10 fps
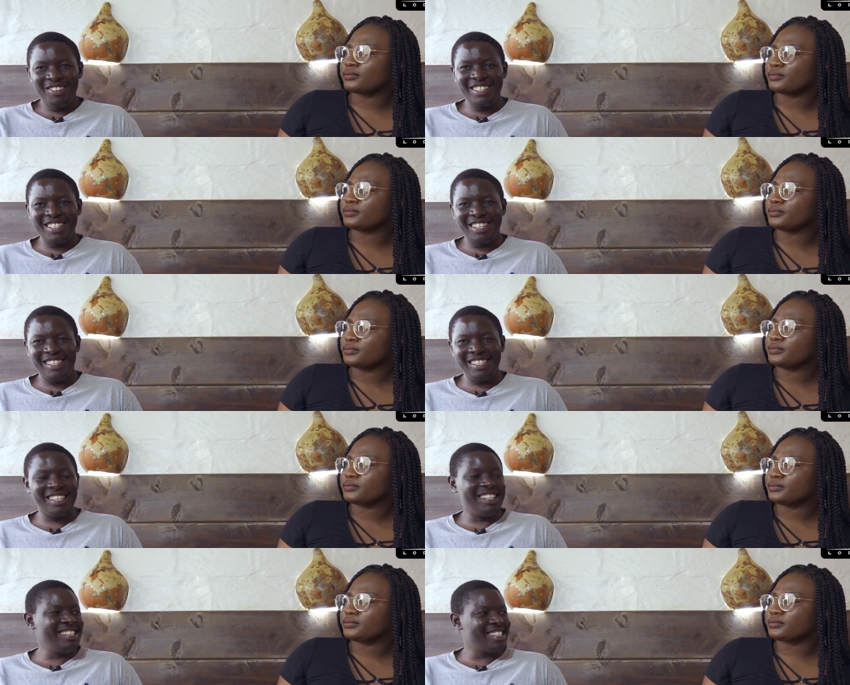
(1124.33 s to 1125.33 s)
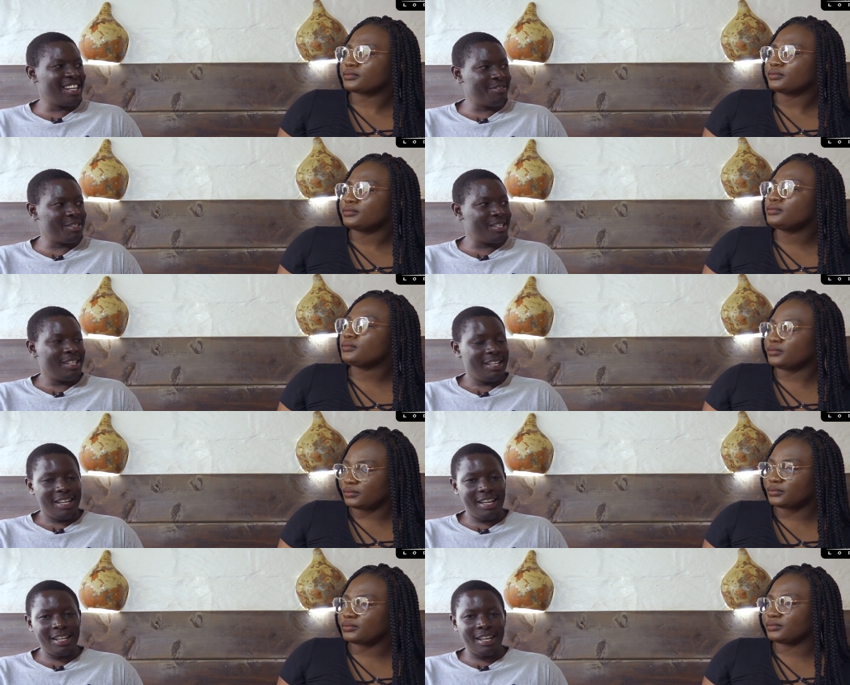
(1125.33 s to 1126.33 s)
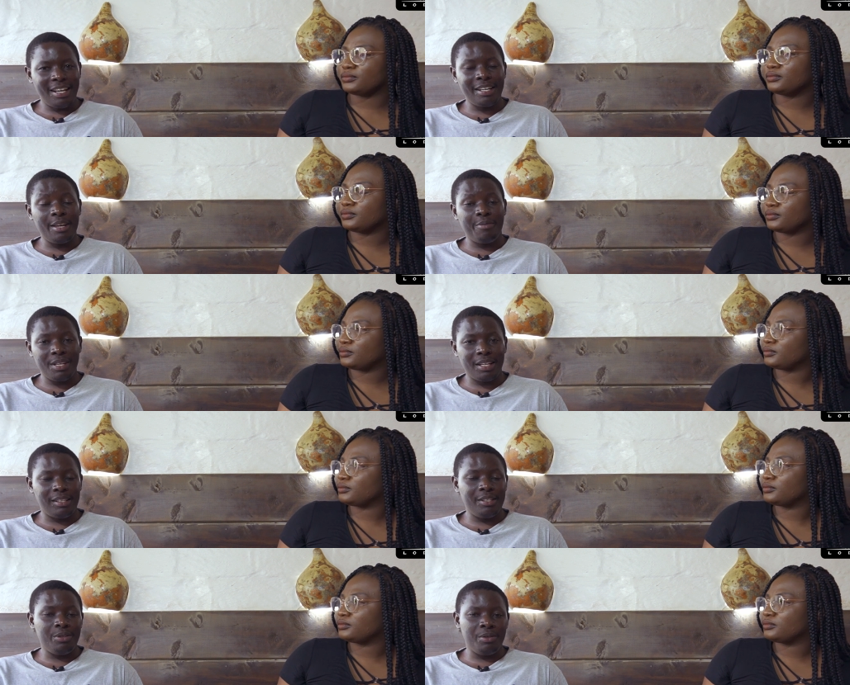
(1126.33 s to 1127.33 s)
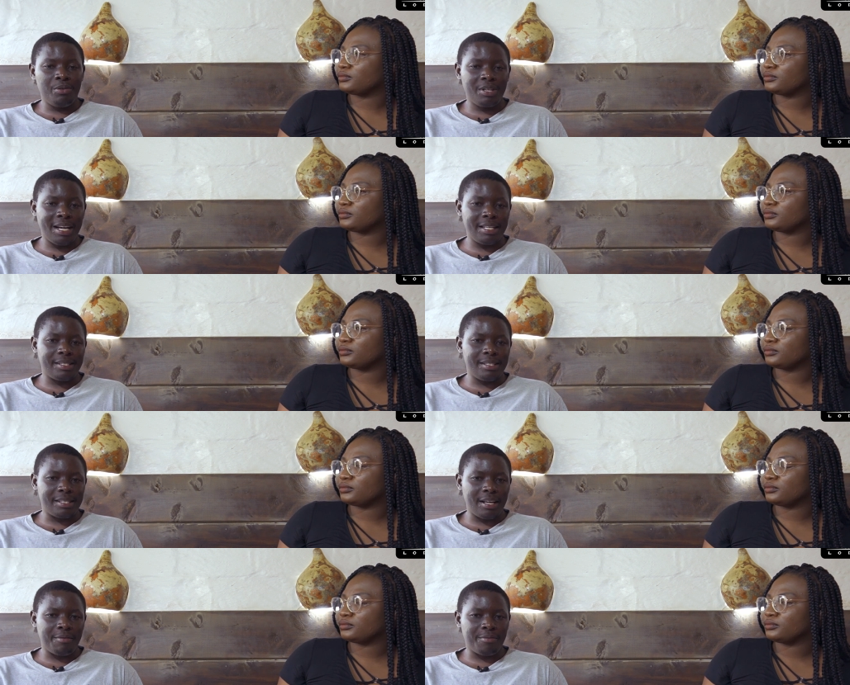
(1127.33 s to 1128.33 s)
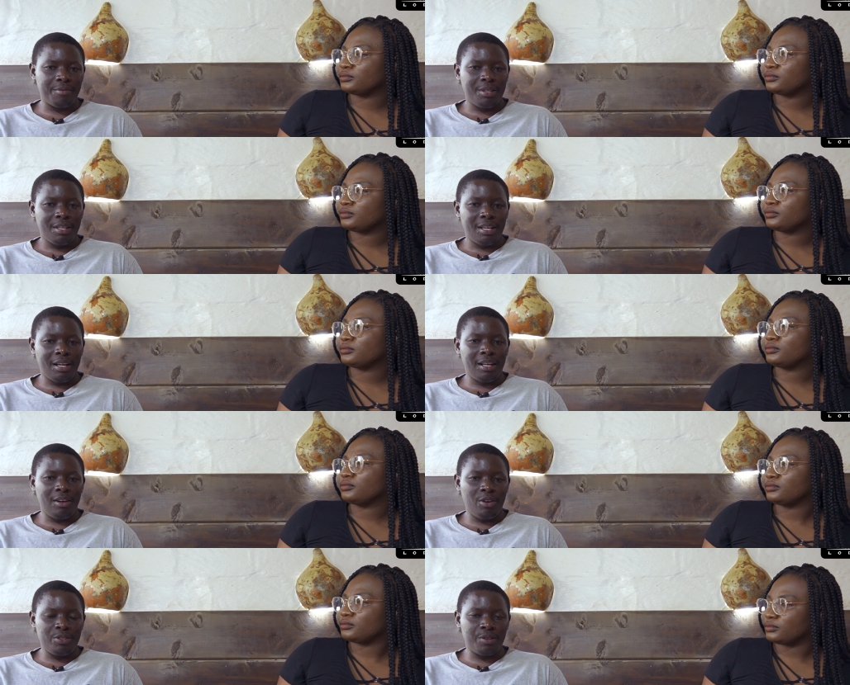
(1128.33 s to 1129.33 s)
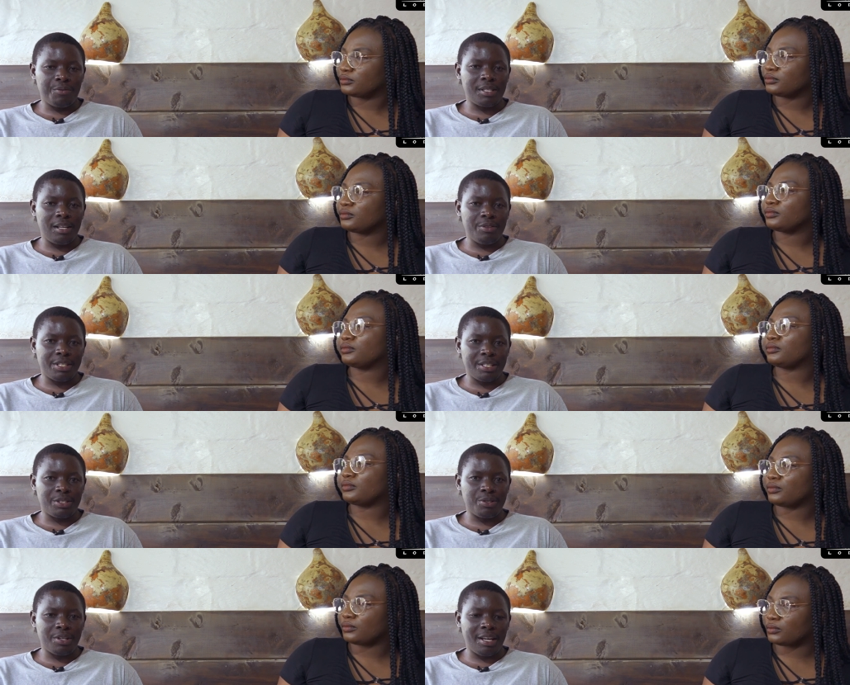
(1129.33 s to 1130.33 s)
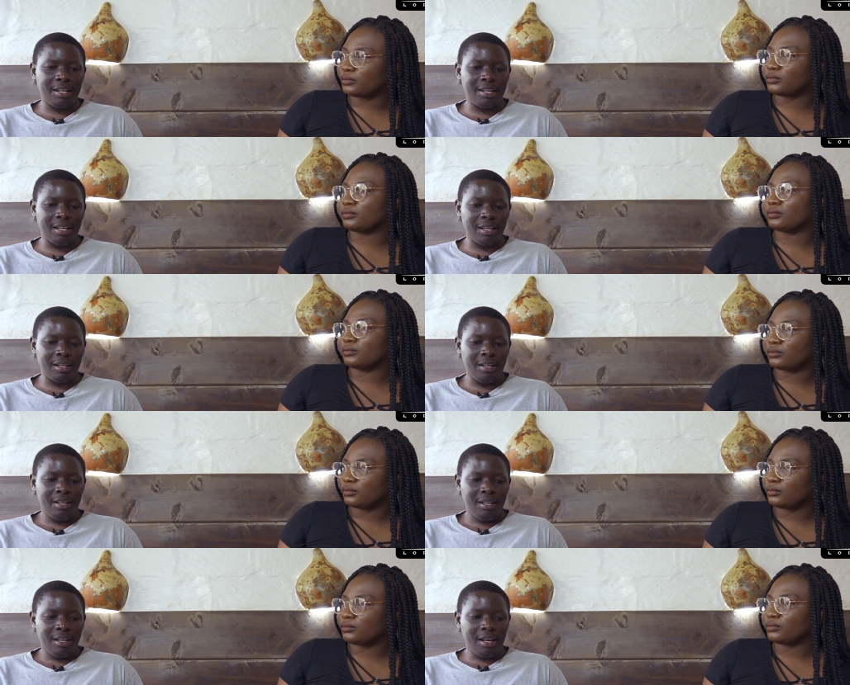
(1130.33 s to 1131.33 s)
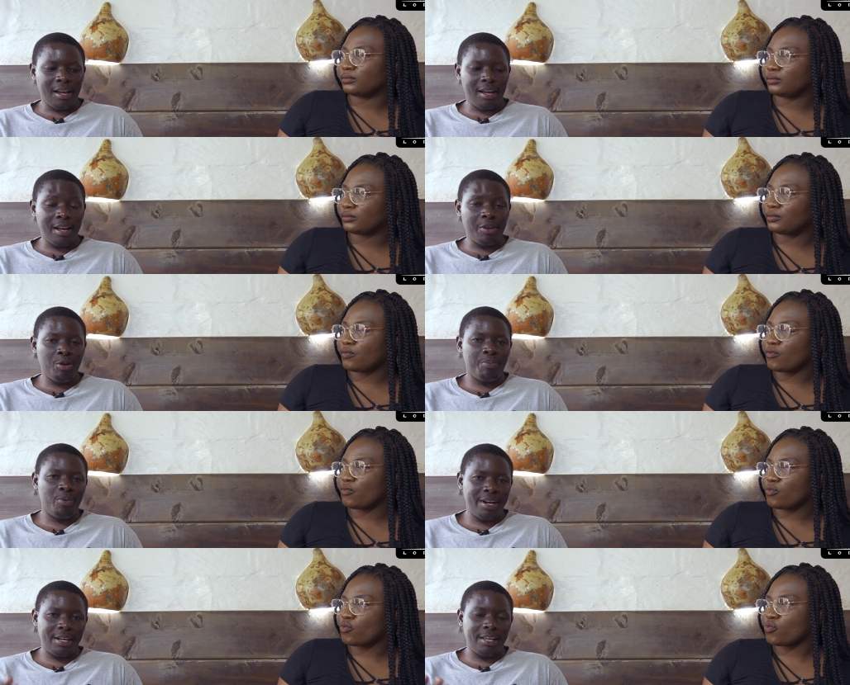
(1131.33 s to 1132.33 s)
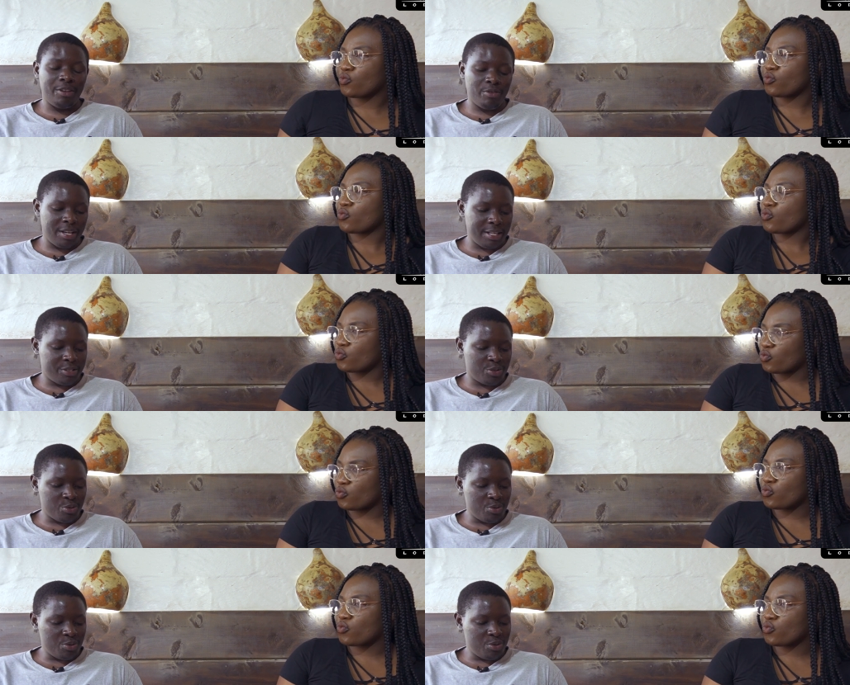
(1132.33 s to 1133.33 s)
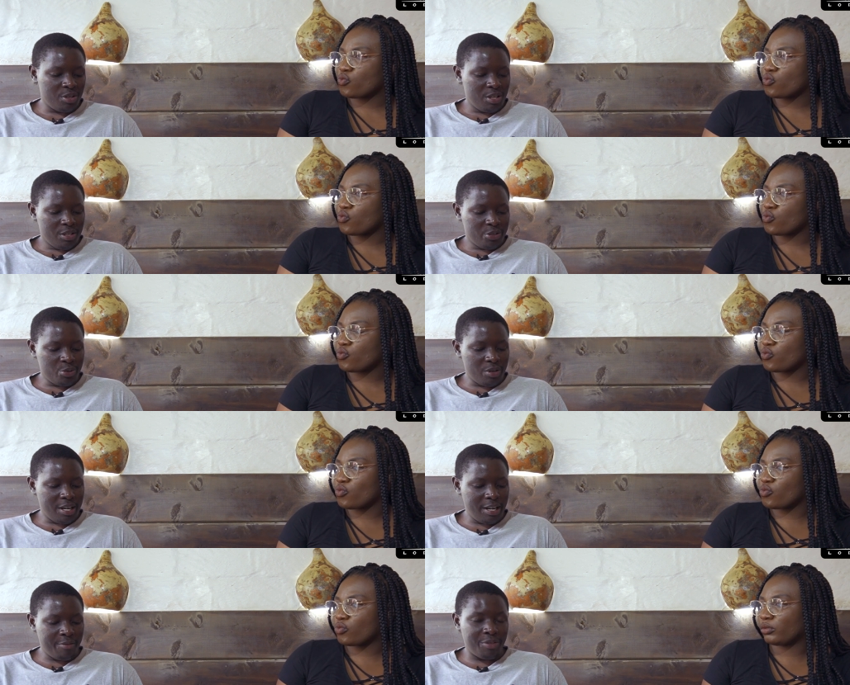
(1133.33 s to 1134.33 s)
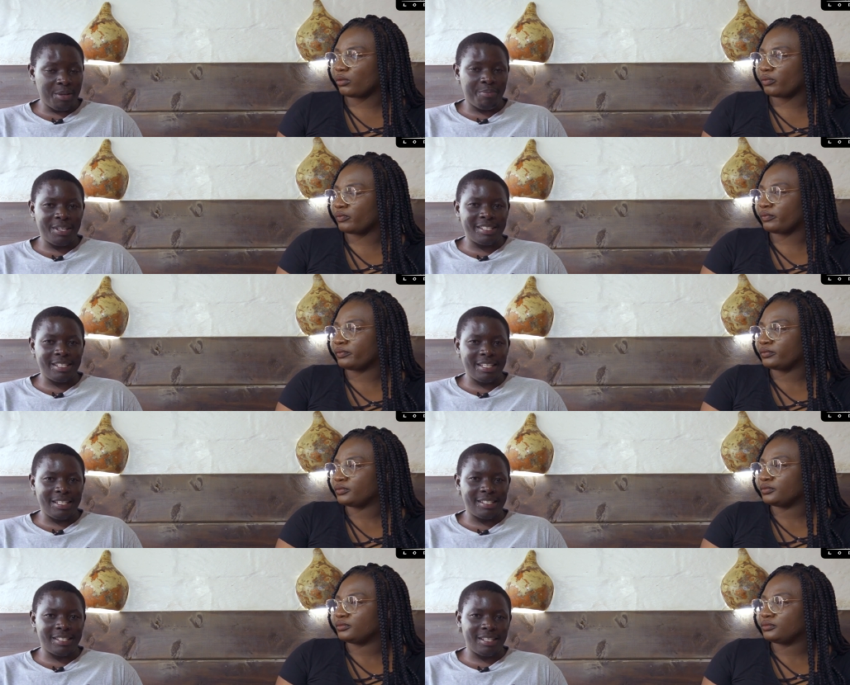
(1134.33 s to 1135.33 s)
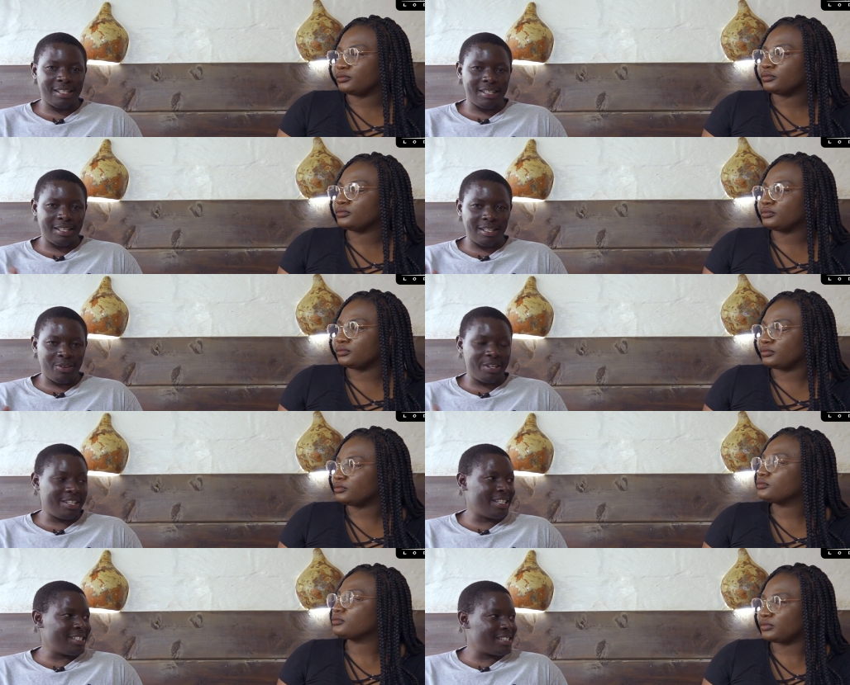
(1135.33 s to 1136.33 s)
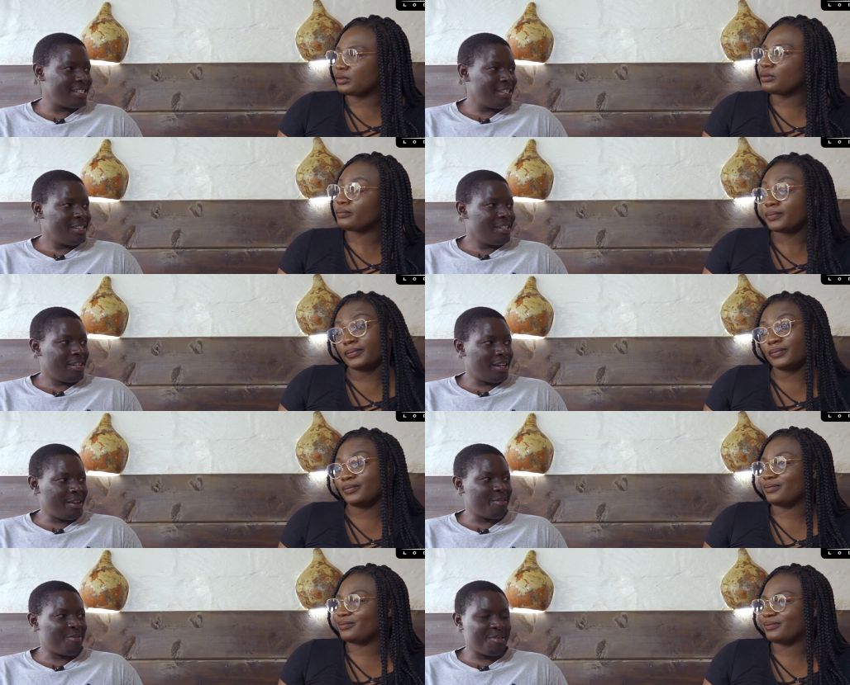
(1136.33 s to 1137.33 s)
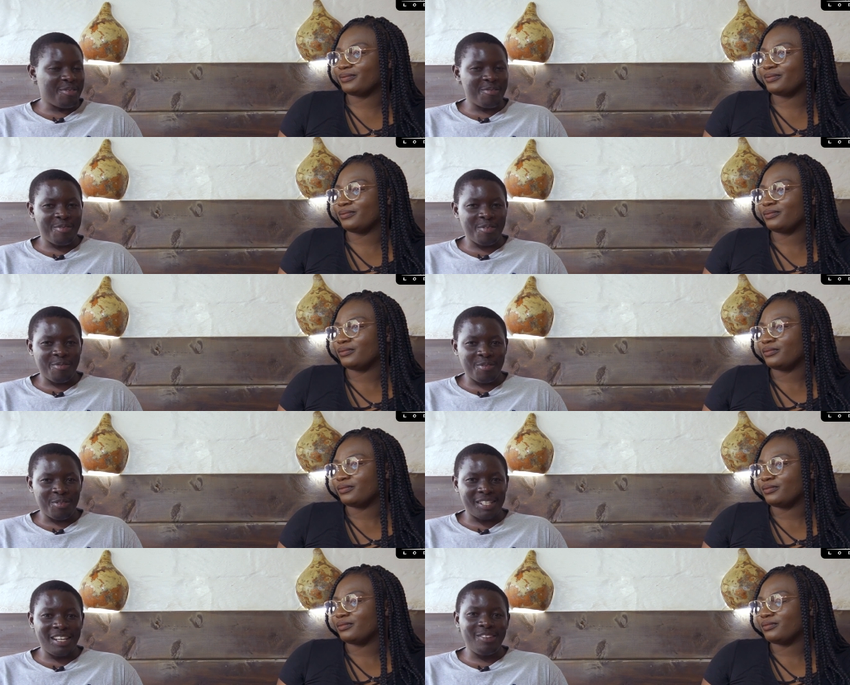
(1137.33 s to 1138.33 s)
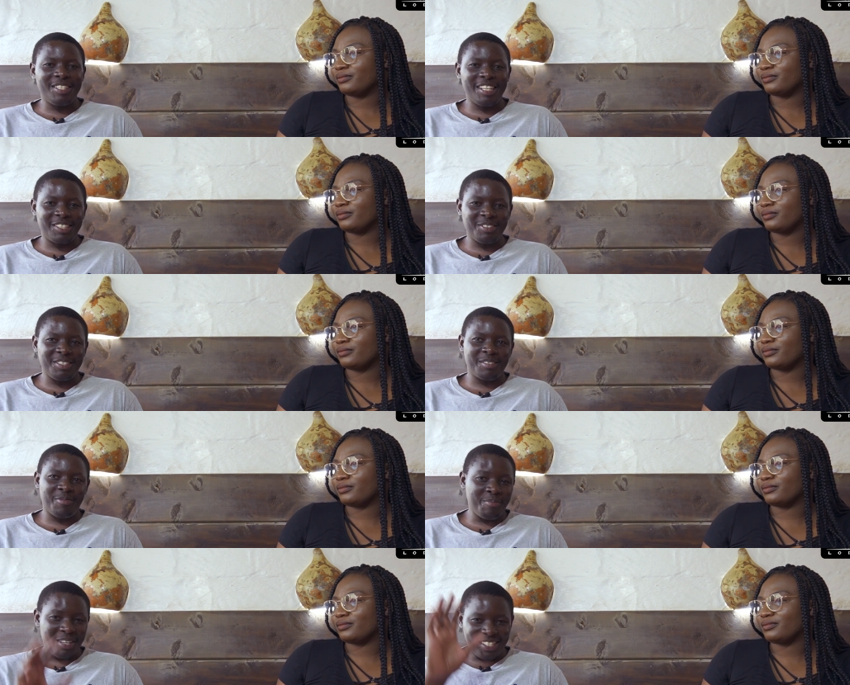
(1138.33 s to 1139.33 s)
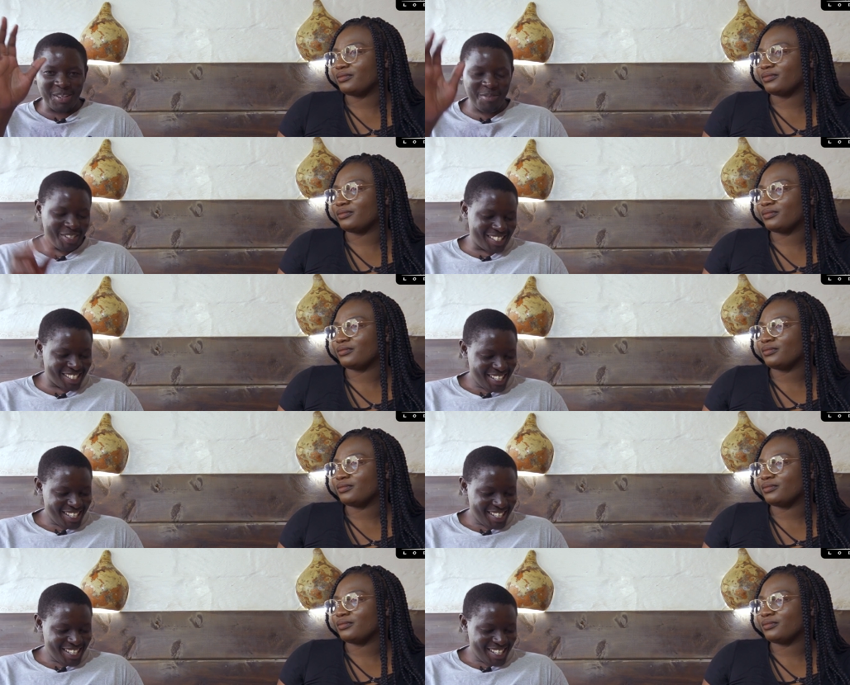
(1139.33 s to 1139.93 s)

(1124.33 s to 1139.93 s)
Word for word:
Speaker 1: what Caesar deserves, and and definitely you guys deserve uh, lots of salutation, mm. and uh, uh, I hope one day you get to to have the president's audience. Uh, for, for, for salutations from his office.